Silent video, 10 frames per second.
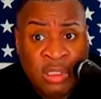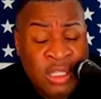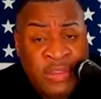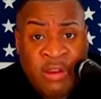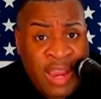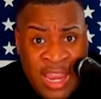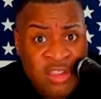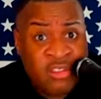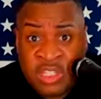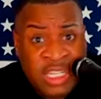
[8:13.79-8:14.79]
get their
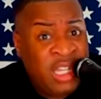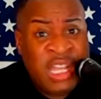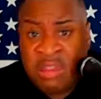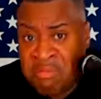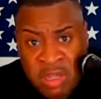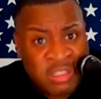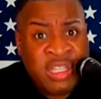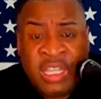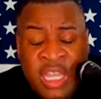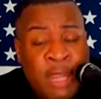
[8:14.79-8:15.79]
agents to get as much as
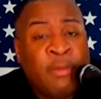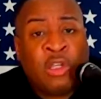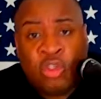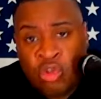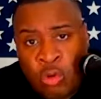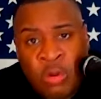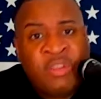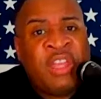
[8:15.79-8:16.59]
they can, because you know what?